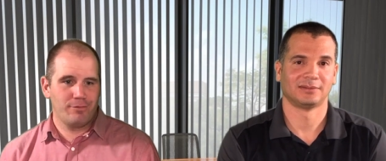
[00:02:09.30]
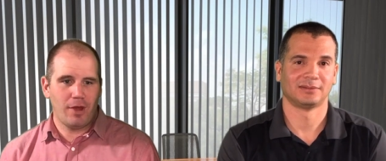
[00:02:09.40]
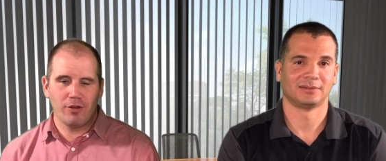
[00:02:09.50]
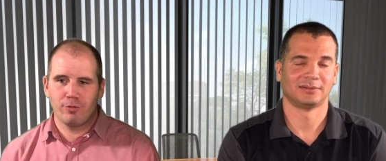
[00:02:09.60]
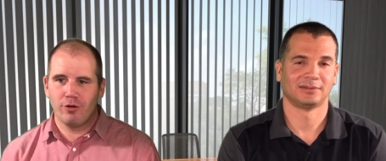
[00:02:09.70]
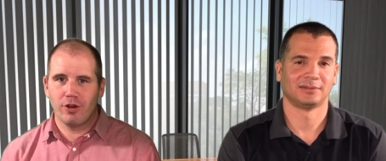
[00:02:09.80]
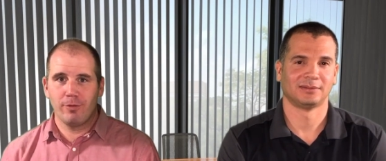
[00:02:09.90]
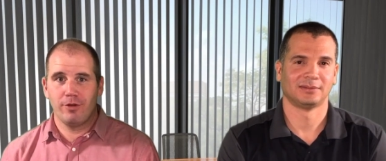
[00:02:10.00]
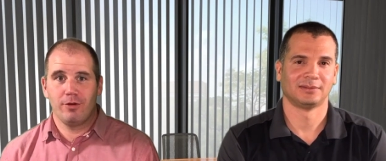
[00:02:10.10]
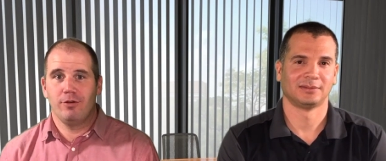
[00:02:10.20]
Speaker 1: as a
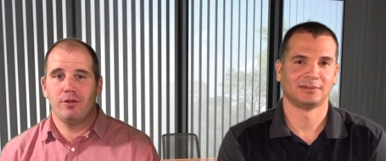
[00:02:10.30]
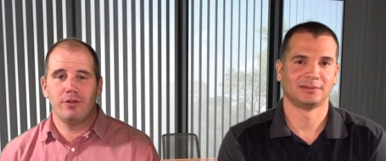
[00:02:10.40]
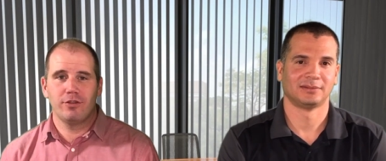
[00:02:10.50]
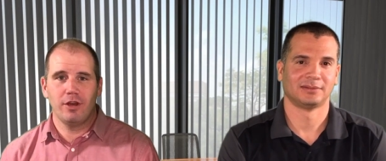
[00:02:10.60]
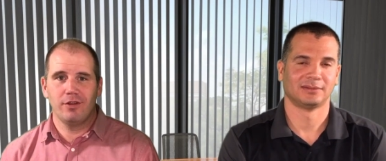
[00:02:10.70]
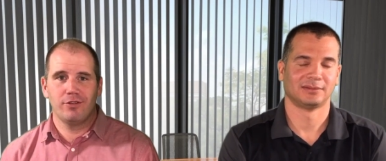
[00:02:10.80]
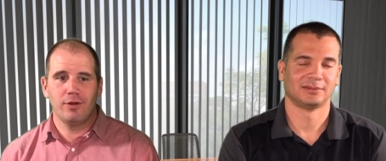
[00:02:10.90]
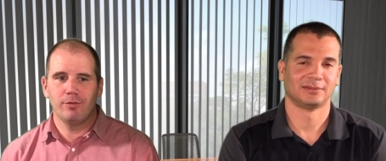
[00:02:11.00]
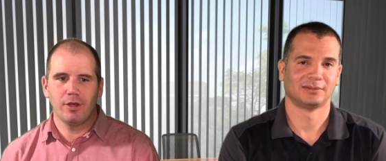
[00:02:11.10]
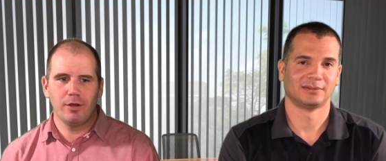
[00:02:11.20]
programmer that goes on site,
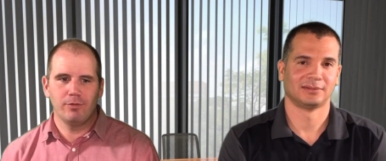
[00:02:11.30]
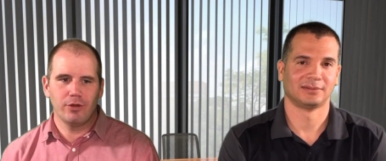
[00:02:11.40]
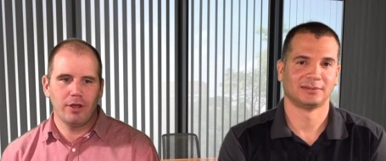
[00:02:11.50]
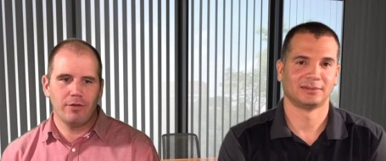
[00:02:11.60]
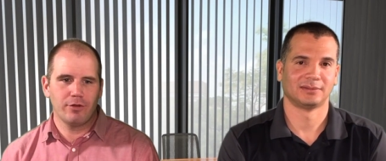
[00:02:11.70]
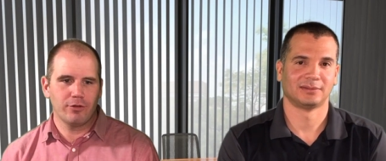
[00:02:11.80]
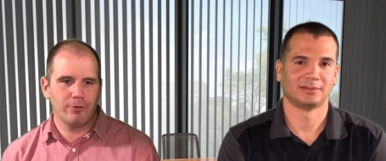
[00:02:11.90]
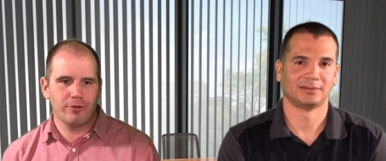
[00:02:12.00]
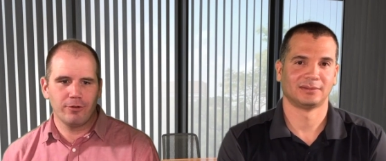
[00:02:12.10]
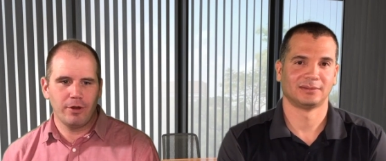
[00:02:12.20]
sometimes I have to
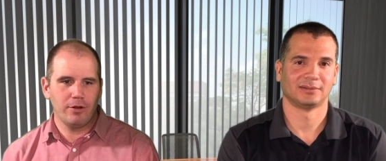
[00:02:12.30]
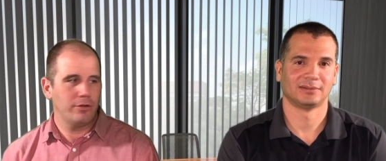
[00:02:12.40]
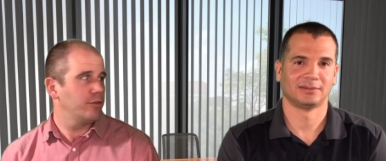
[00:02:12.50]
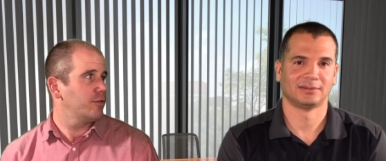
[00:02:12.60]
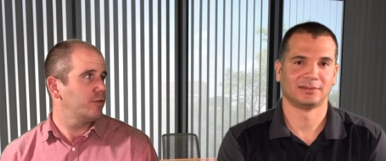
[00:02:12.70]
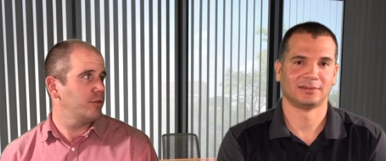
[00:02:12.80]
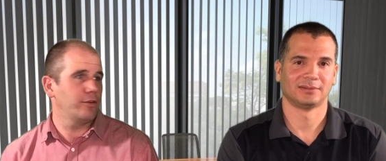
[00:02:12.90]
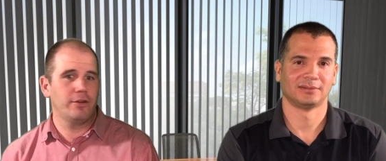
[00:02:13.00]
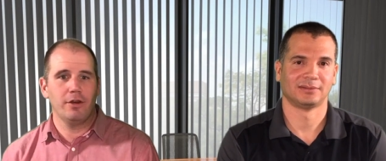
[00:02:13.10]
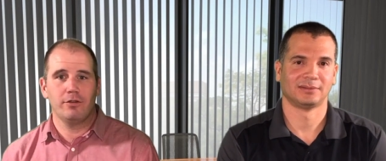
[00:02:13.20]
switch around the
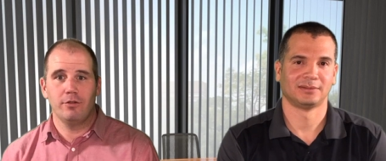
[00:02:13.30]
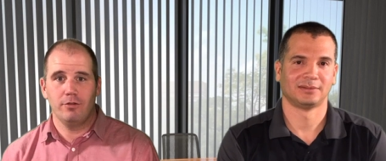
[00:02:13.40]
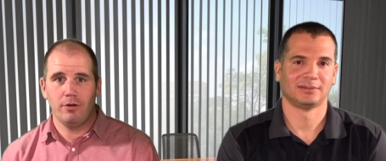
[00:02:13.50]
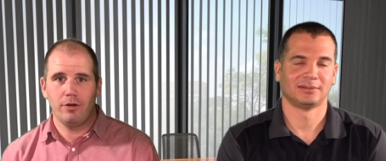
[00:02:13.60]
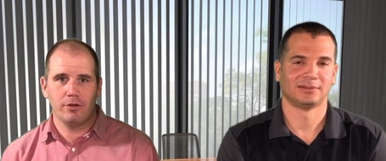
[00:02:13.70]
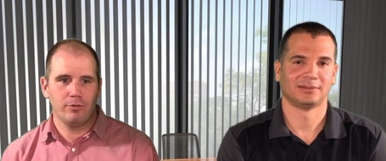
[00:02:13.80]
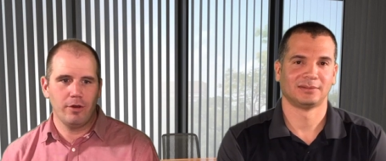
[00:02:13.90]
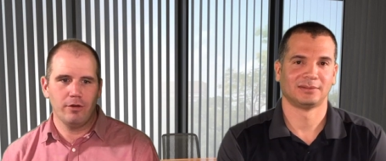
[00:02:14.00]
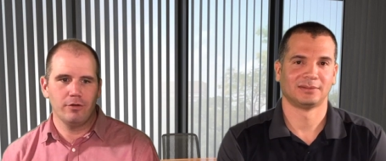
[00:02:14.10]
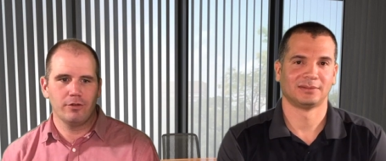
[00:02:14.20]
TX and RX
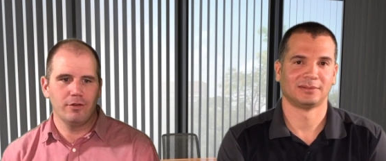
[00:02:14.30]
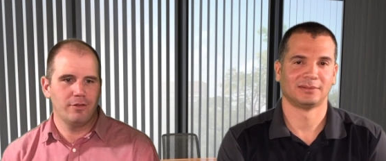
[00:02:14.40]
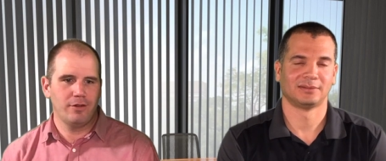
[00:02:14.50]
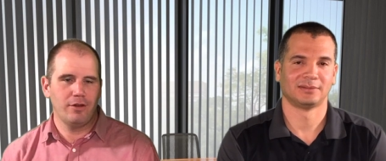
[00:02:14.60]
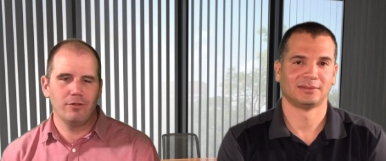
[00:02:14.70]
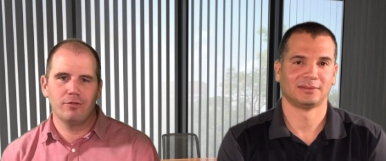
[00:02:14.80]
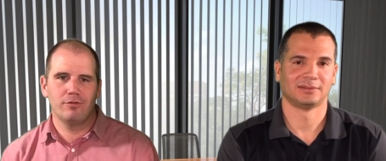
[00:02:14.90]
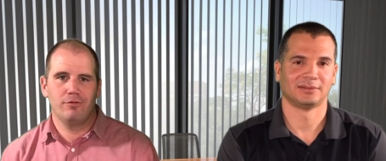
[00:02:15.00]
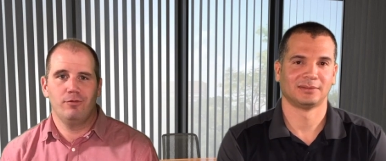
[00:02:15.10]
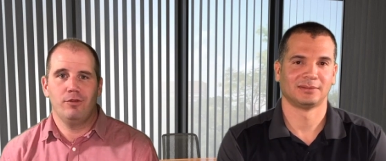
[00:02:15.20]
wires, and I don't
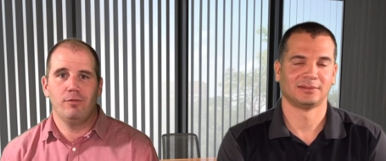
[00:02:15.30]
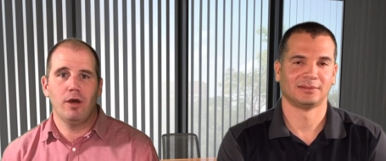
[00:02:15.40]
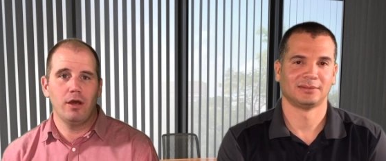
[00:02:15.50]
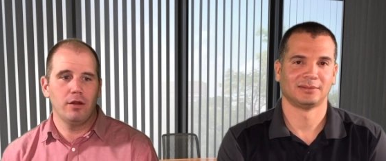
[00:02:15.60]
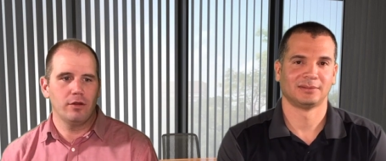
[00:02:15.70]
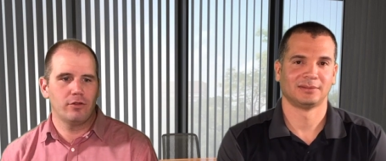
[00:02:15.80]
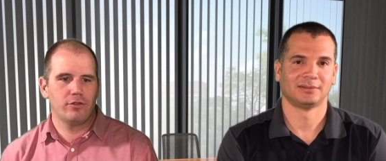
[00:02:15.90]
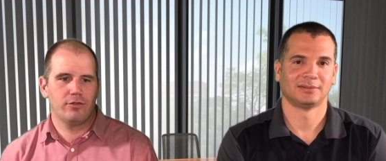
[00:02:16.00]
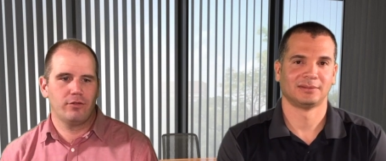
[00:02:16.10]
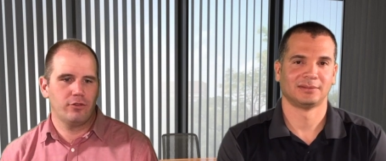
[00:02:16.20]
Speaker 2: really mind.
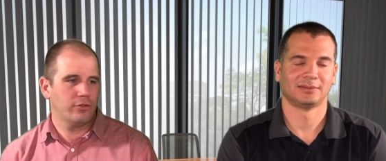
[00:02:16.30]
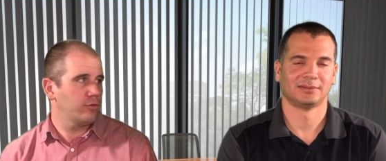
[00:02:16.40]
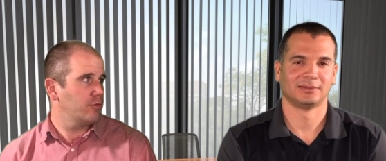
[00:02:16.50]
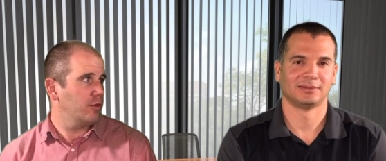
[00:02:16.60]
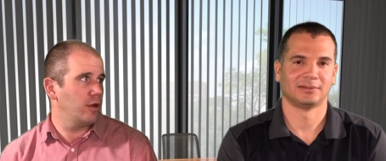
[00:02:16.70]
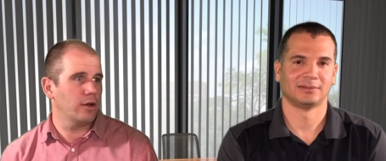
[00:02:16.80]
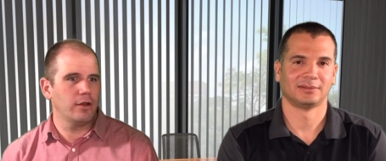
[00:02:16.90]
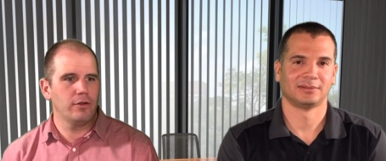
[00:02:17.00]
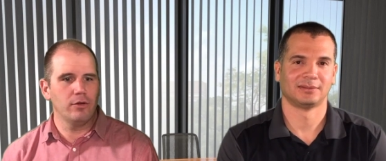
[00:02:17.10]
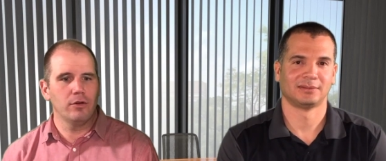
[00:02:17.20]
It's just what I got to
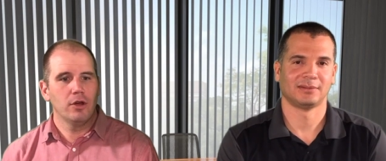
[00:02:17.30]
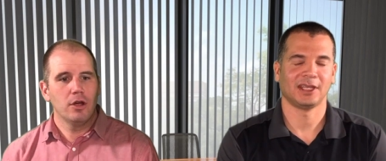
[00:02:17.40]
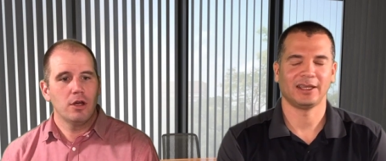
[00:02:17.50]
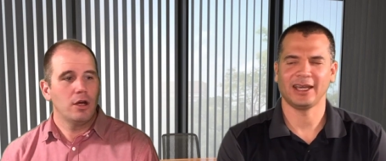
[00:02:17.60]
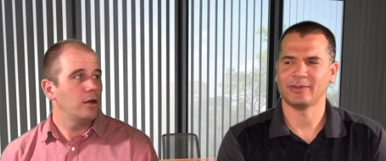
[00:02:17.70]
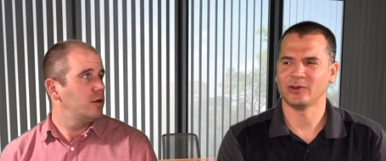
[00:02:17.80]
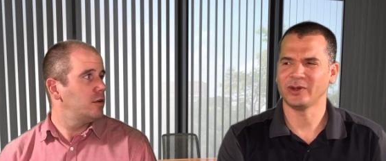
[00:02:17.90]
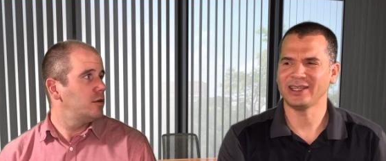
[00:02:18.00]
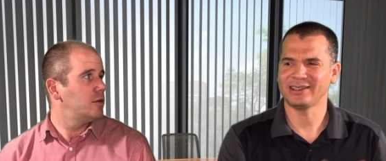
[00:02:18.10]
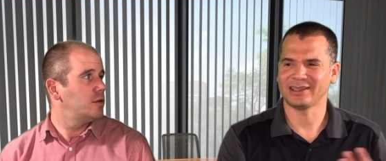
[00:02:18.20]
do. Yeah, but
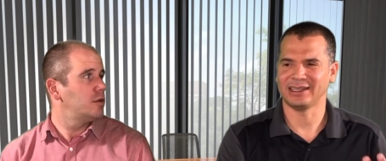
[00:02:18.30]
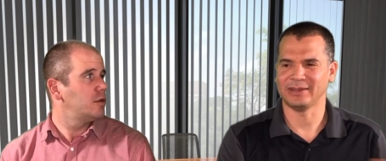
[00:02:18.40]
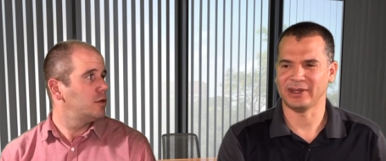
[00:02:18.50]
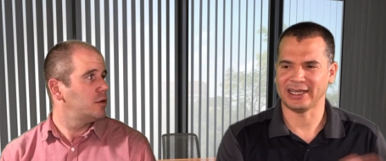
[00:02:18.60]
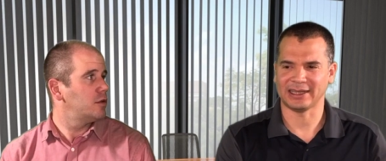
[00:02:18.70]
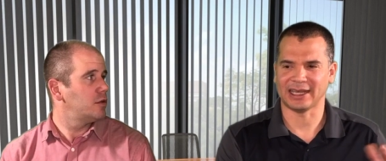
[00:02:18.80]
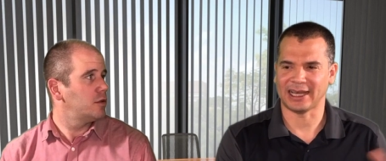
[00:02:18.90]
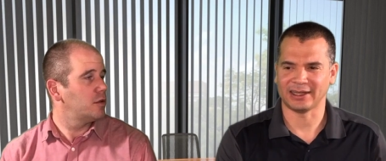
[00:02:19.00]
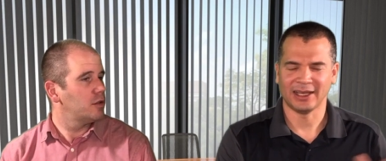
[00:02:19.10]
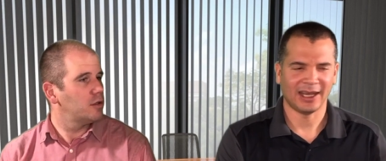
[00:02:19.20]
we need to eliminate
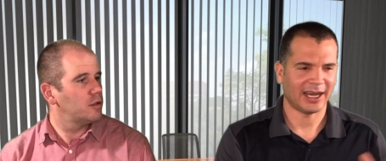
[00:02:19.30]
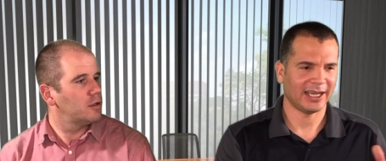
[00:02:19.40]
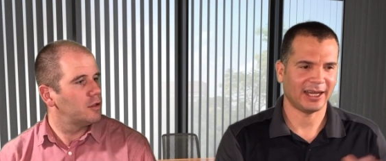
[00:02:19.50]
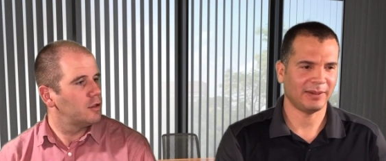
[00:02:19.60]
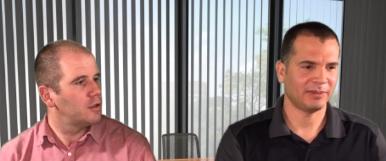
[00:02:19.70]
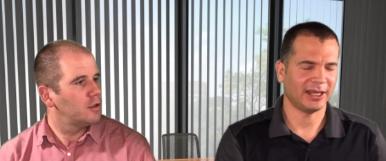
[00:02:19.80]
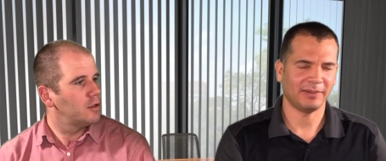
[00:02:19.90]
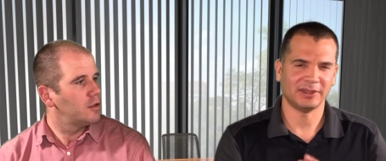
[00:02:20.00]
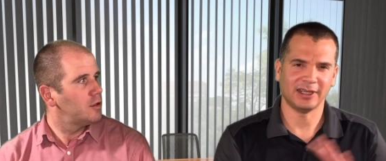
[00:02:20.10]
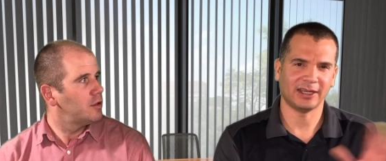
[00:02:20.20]
that. I, am I'm,
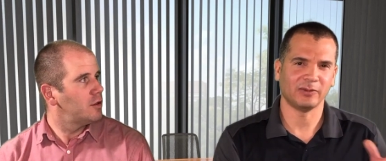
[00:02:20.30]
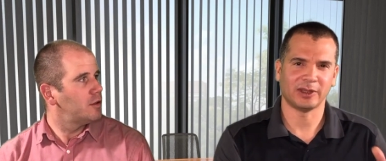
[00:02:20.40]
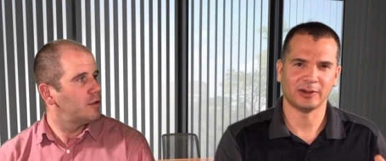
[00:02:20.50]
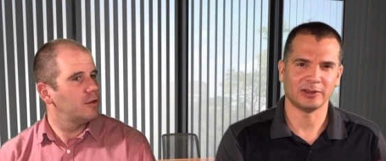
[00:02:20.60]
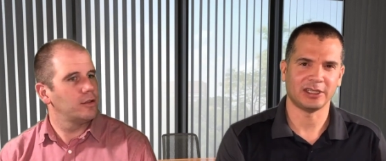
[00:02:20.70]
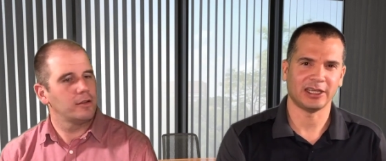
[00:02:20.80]
I'm done with those